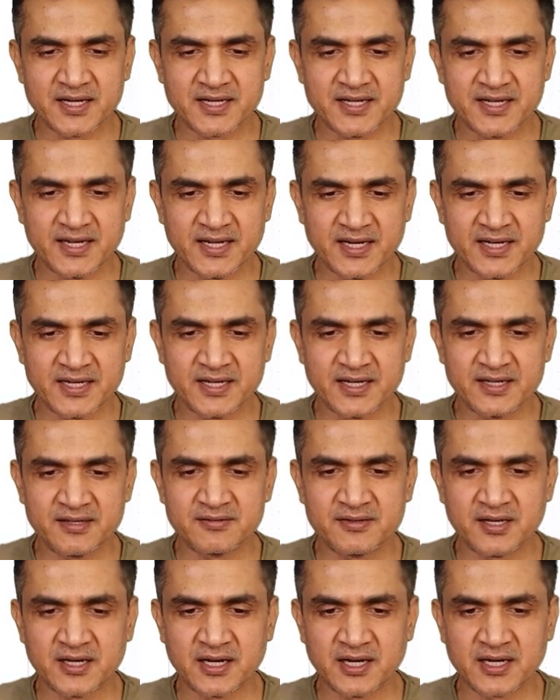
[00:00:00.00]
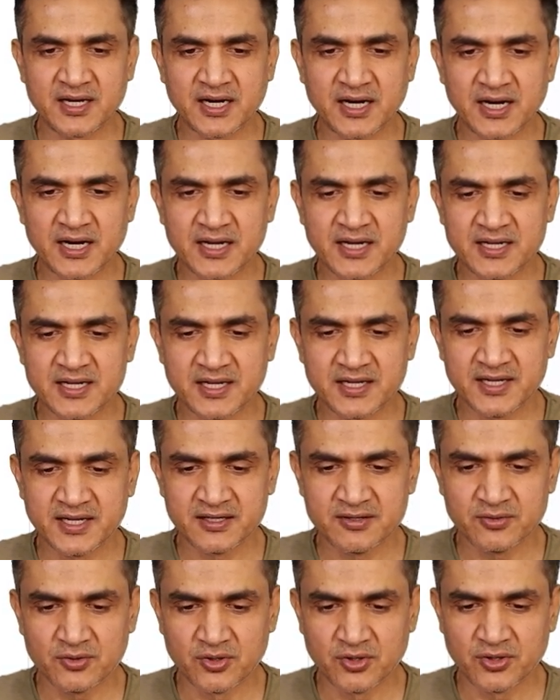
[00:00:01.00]
again and click
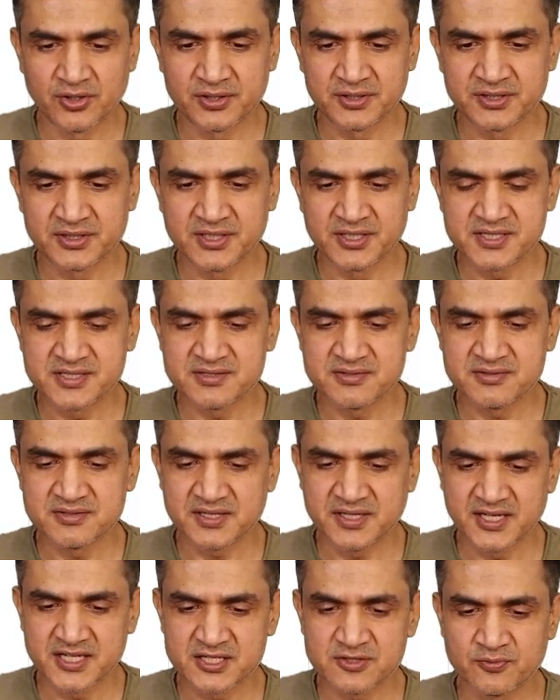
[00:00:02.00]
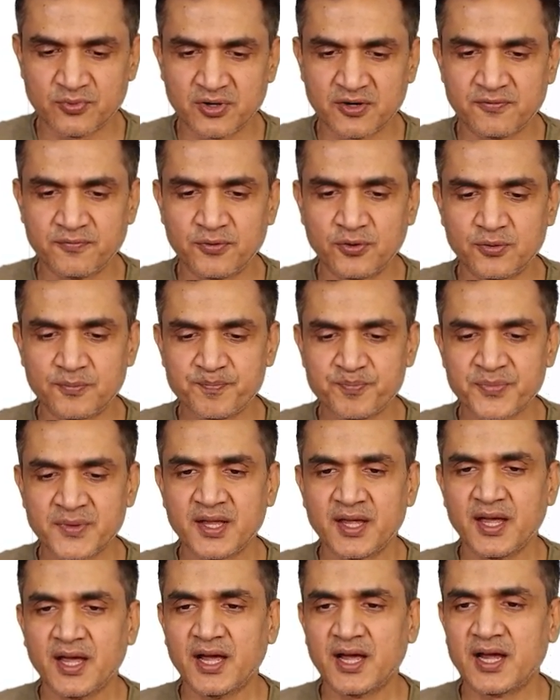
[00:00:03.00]
again on this test workflow,
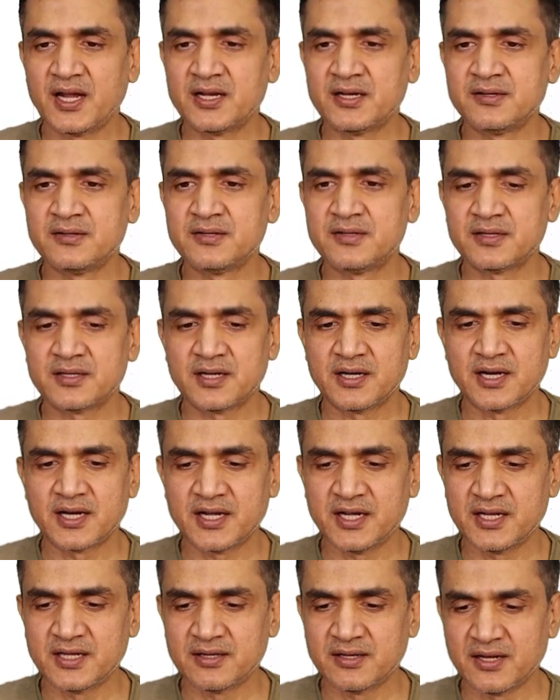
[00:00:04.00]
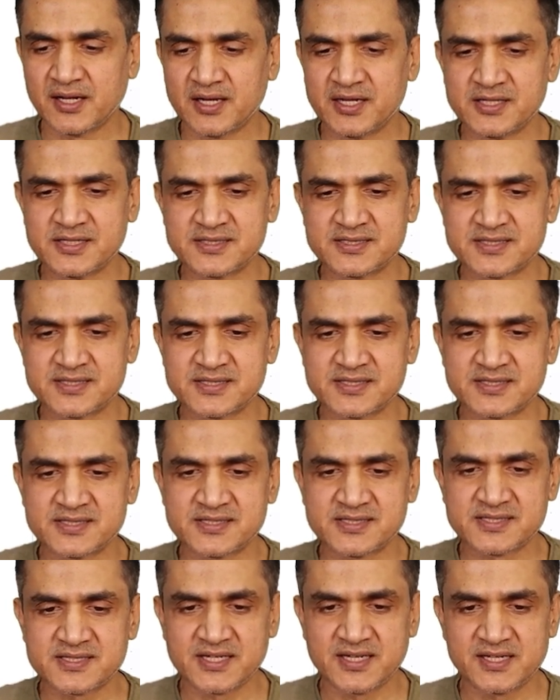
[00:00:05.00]
and again I'll
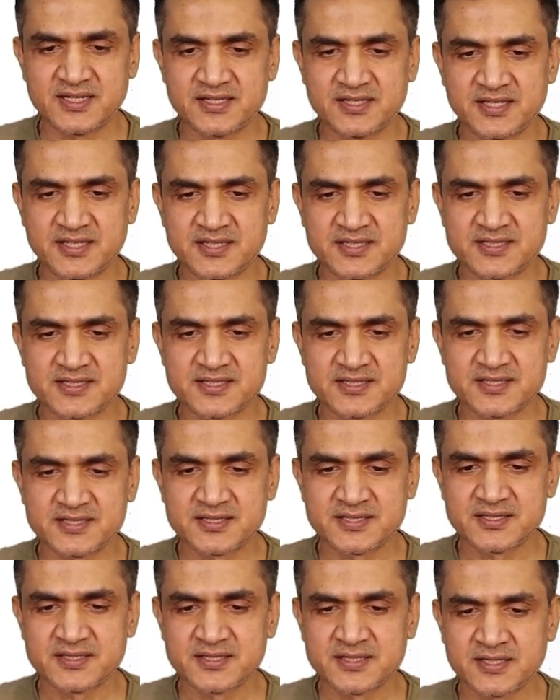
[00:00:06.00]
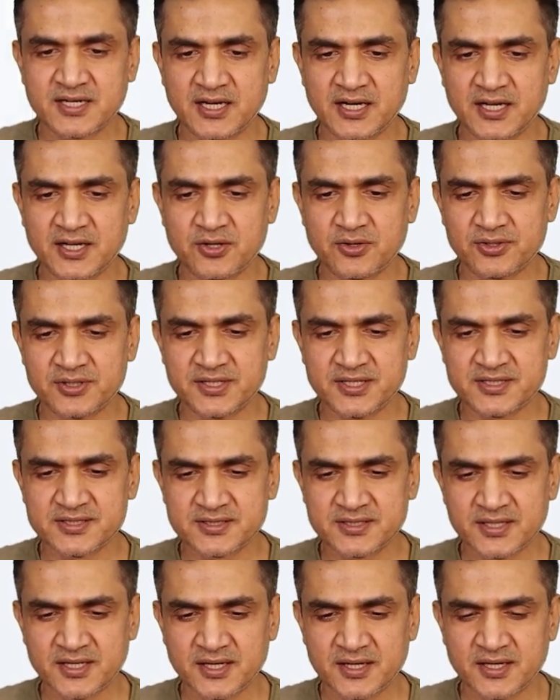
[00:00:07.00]
send this, click on
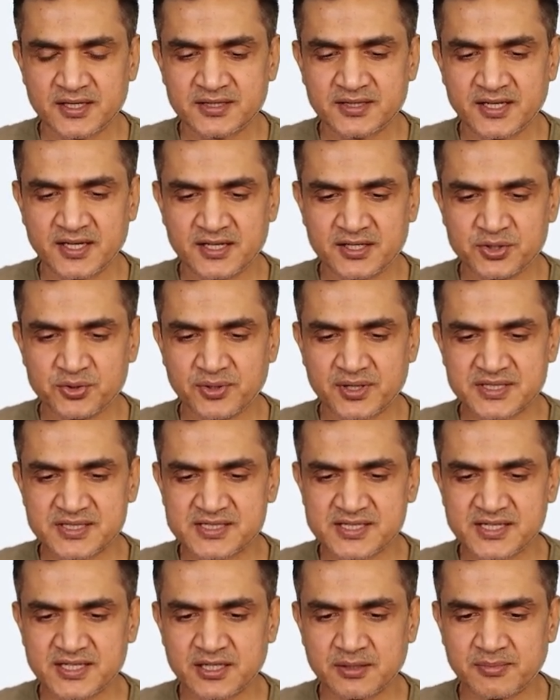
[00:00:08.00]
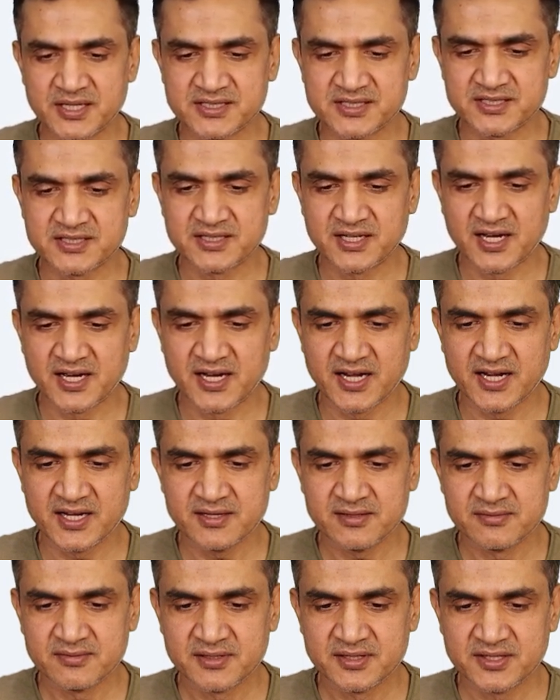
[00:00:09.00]
this, then you can see the message,
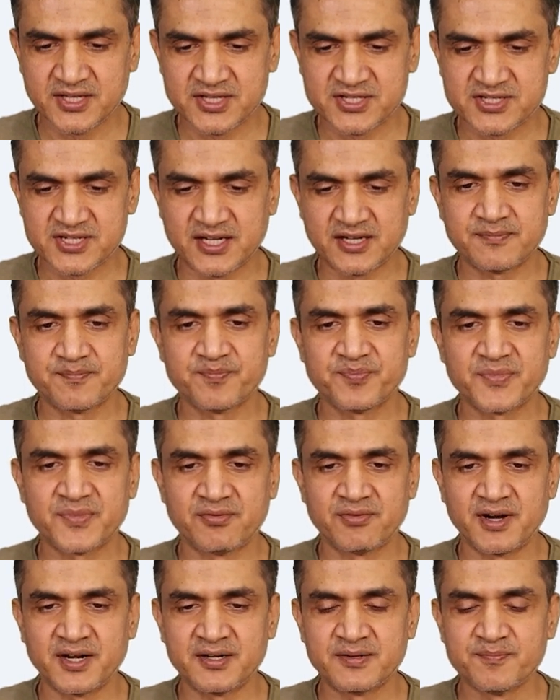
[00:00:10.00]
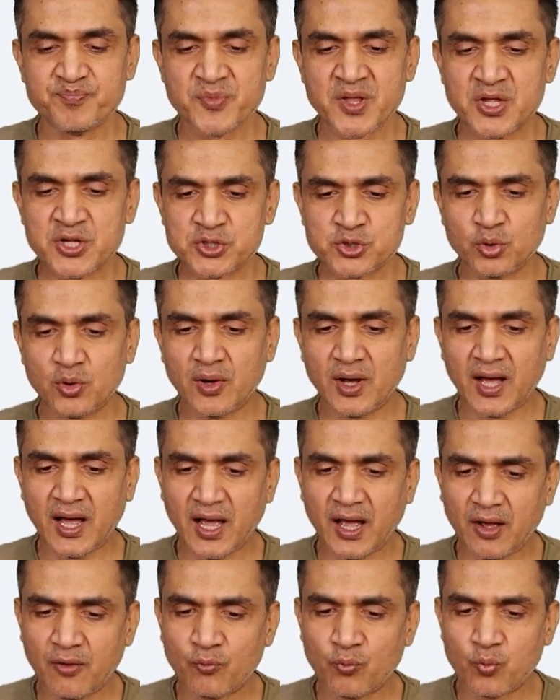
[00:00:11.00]
hi testing, right? So
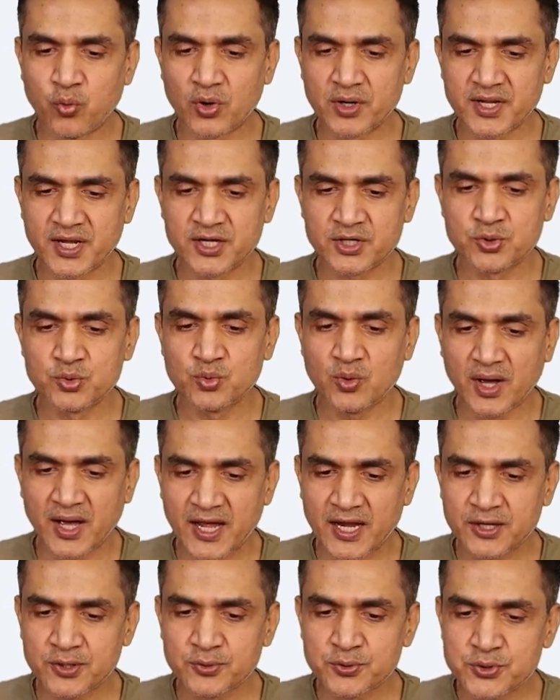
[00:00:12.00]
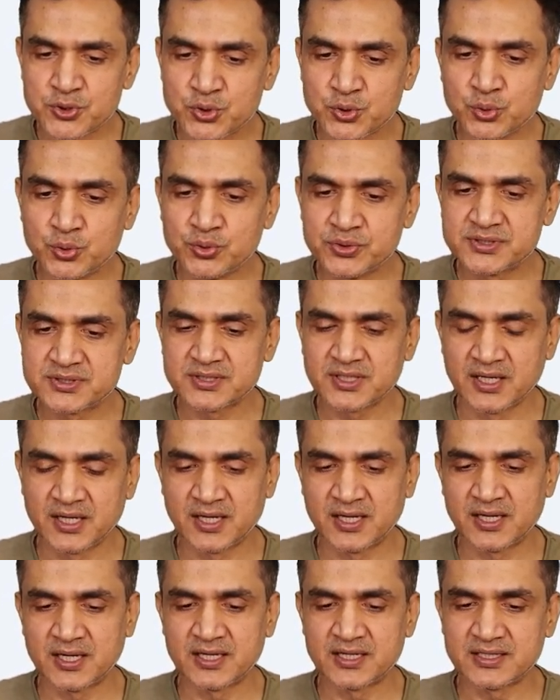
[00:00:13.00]
what I had to do, I had to use
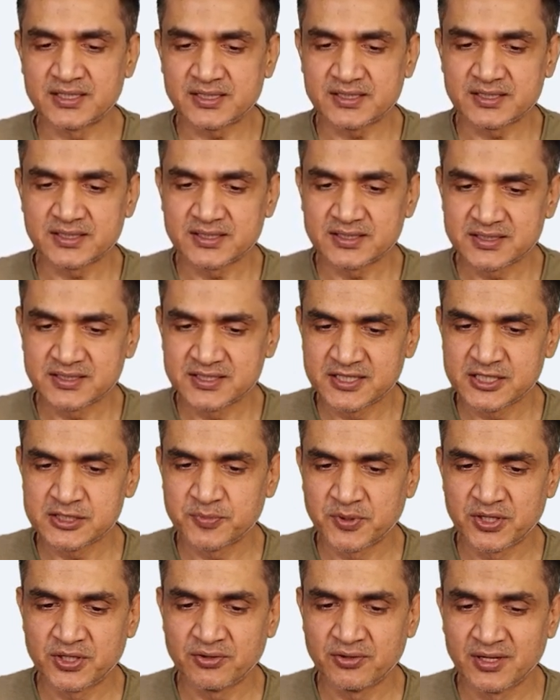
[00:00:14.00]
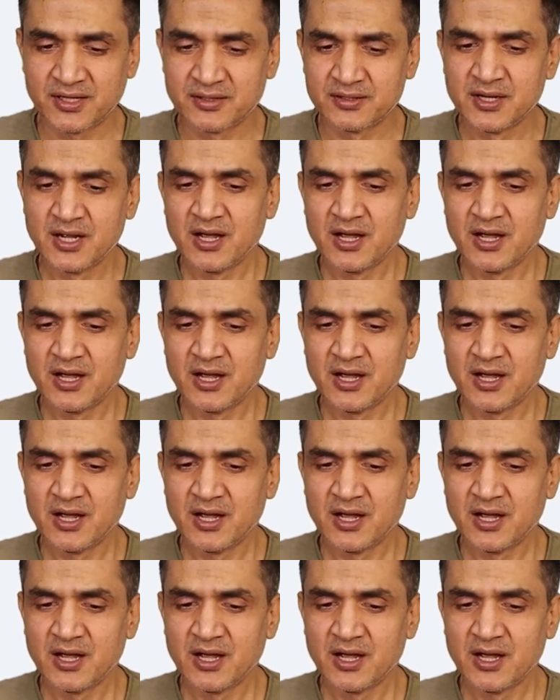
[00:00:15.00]
this particular